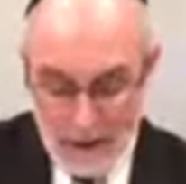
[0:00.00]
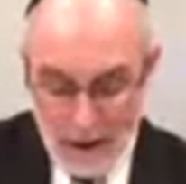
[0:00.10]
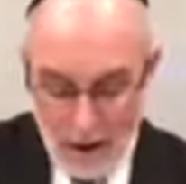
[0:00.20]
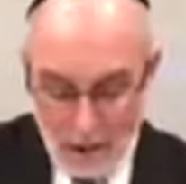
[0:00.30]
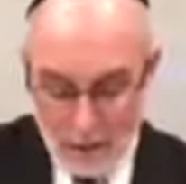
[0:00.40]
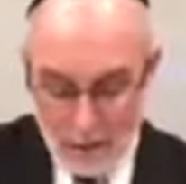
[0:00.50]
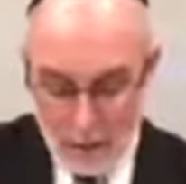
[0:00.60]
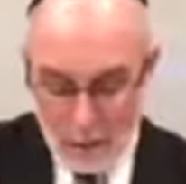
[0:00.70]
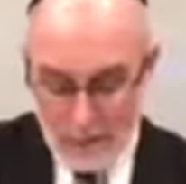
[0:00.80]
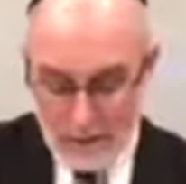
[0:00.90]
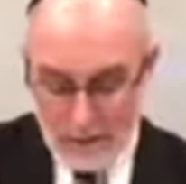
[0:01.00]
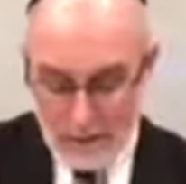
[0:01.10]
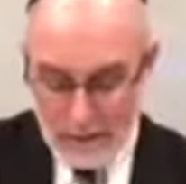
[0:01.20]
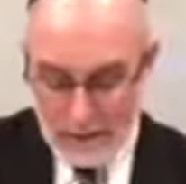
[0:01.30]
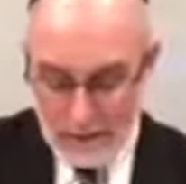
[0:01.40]
Also, according to the
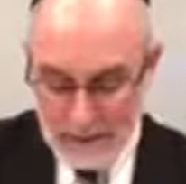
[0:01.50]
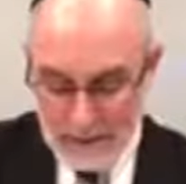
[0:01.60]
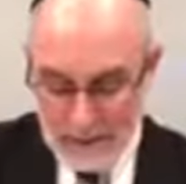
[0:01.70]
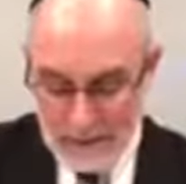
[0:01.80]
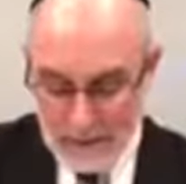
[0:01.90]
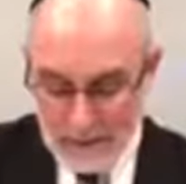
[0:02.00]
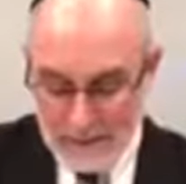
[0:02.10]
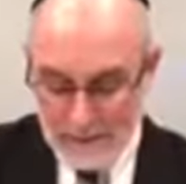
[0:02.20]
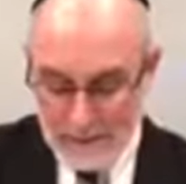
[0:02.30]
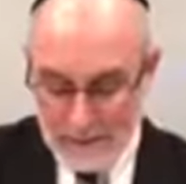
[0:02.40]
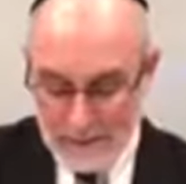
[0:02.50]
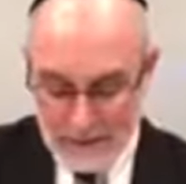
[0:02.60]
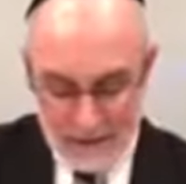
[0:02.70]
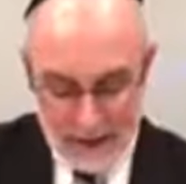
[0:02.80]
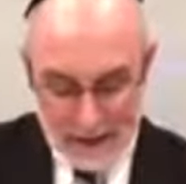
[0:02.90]
opinion that there is a
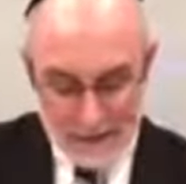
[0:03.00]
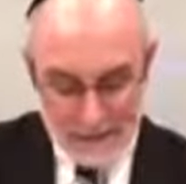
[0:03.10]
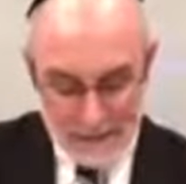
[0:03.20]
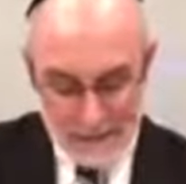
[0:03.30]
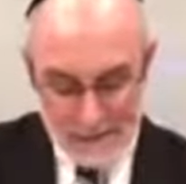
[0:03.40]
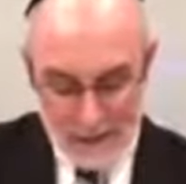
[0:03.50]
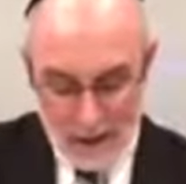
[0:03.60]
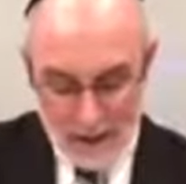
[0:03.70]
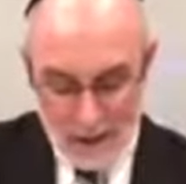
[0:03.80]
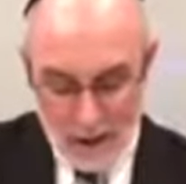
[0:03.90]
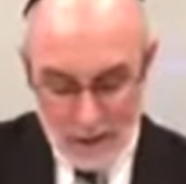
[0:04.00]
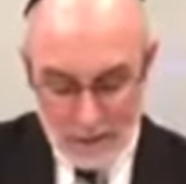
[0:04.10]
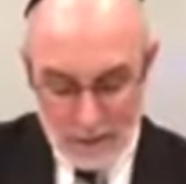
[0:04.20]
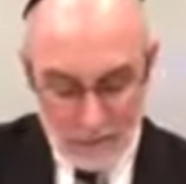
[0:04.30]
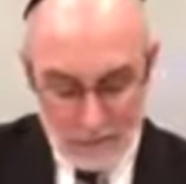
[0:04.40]
50th gate in the Sitra Achra,
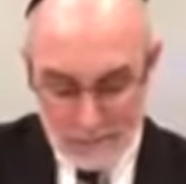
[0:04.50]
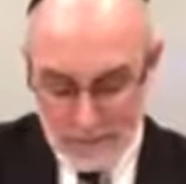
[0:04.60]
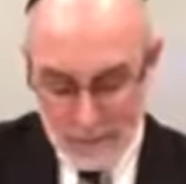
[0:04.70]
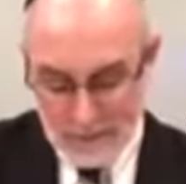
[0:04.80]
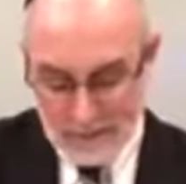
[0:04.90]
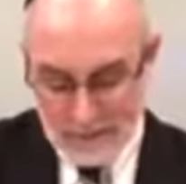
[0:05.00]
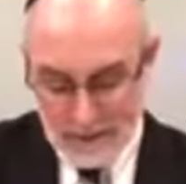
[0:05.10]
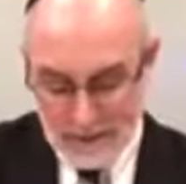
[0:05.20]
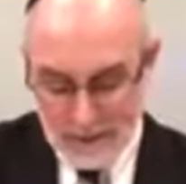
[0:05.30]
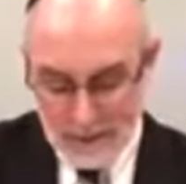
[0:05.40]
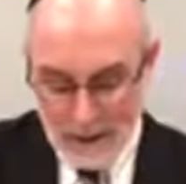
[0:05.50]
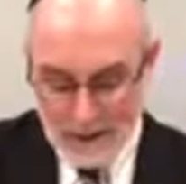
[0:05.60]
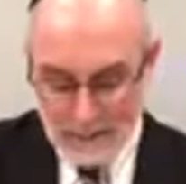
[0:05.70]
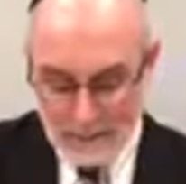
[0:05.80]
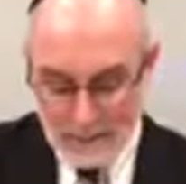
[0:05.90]
also he wants to say it is
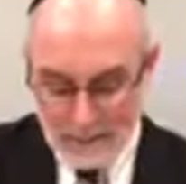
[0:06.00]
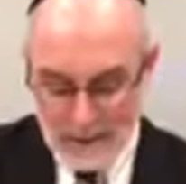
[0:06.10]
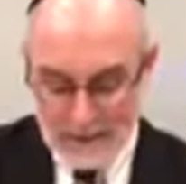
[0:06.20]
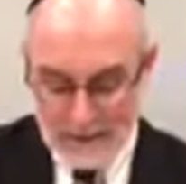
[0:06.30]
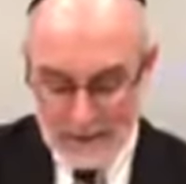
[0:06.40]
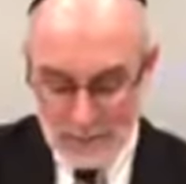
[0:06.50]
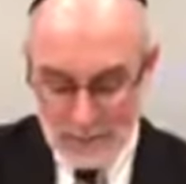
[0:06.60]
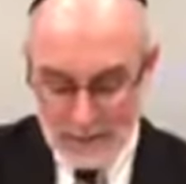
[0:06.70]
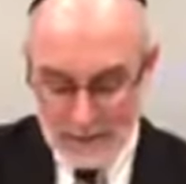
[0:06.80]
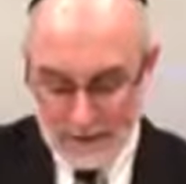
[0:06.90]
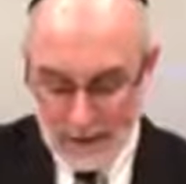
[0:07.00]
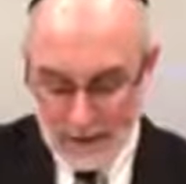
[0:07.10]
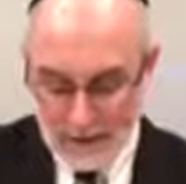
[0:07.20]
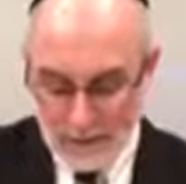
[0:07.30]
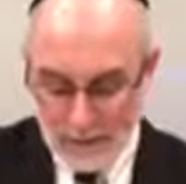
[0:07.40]
impossible to say that this was the
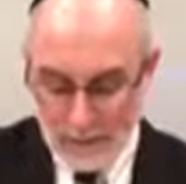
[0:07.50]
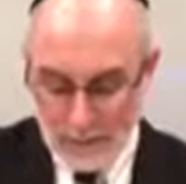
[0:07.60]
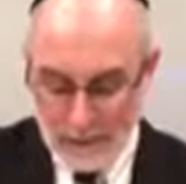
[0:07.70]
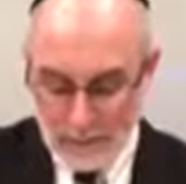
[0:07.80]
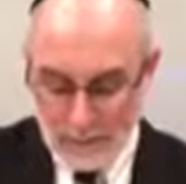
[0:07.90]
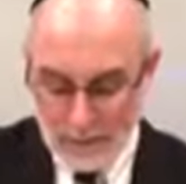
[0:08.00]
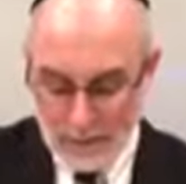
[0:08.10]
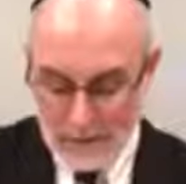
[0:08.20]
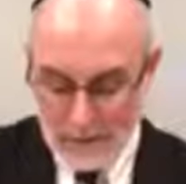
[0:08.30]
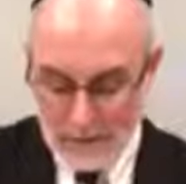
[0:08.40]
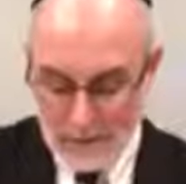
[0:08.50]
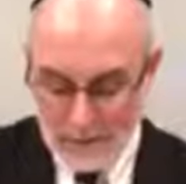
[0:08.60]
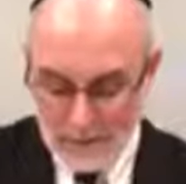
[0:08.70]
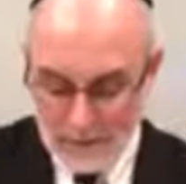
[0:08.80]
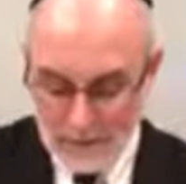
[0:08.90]
intention of what that was it is
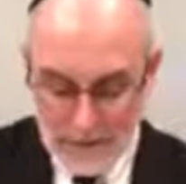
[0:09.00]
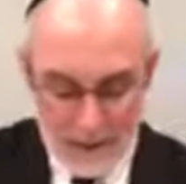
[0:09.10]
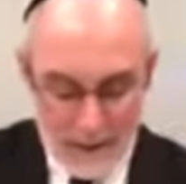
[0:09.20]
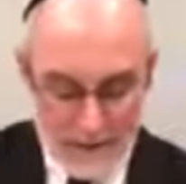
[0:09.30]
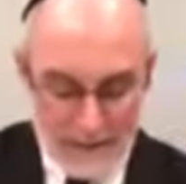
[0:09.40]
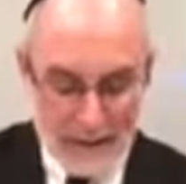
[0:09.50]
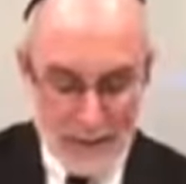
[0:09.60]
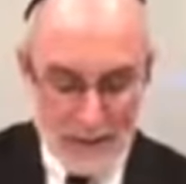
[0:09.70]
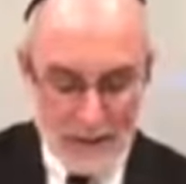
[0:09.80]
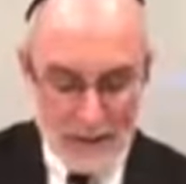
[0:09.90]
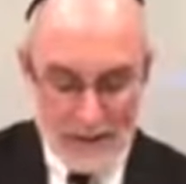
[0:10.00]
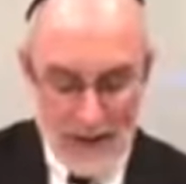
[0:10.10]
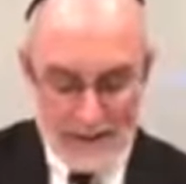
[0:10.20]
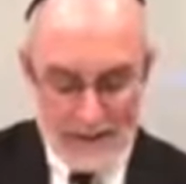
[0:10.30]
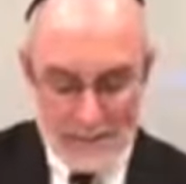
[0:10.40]
written that they were, could
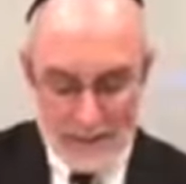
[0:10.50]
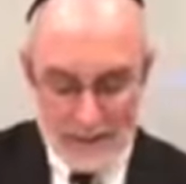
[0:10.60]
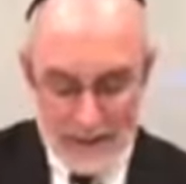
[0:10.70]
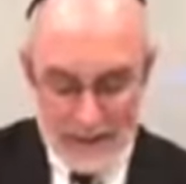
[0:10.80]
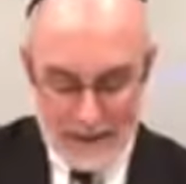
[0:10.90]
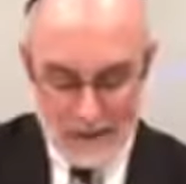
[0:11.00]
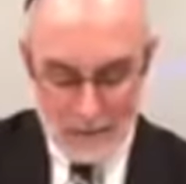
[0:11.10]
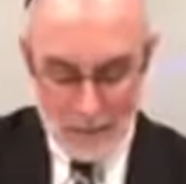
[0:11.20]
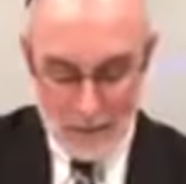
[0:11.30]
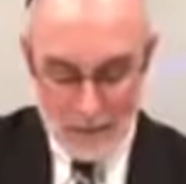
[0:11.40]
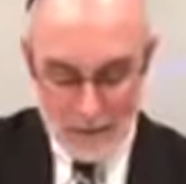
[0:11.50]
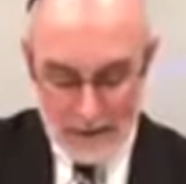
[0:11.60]
not be delayed anymore.